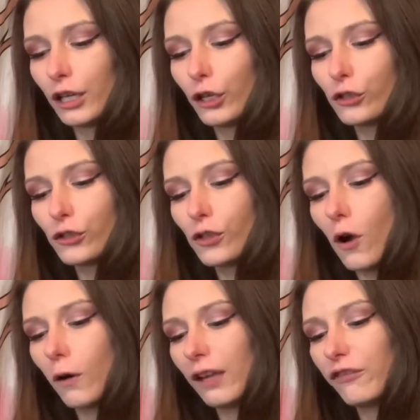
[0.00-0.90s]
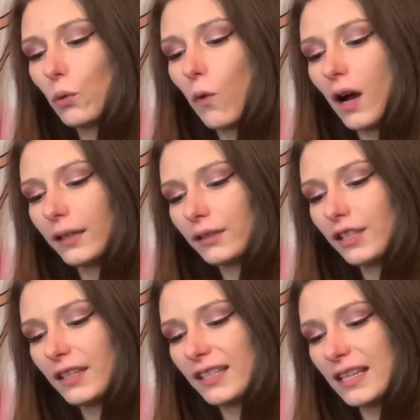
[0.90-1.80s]
So if you want
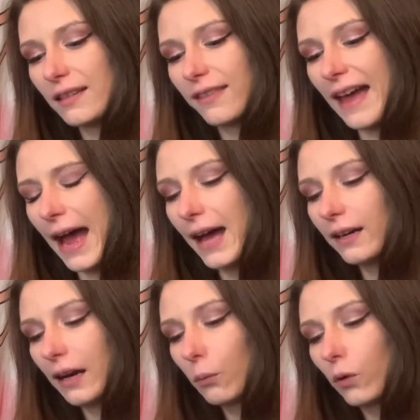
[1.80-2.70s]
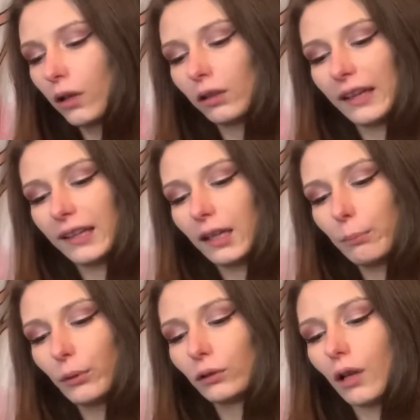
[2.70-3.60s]
to see that, I will link
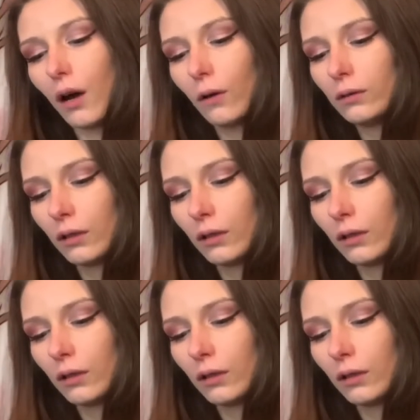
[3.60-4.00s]
it below.